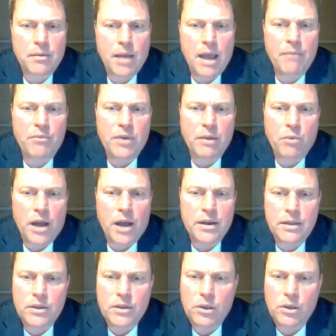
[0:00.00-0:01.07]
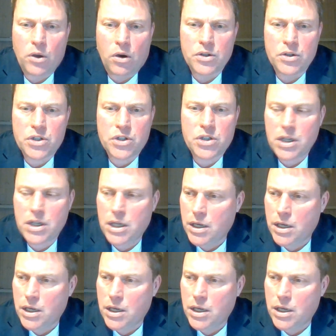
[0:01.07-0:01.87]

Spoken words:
everyone in the large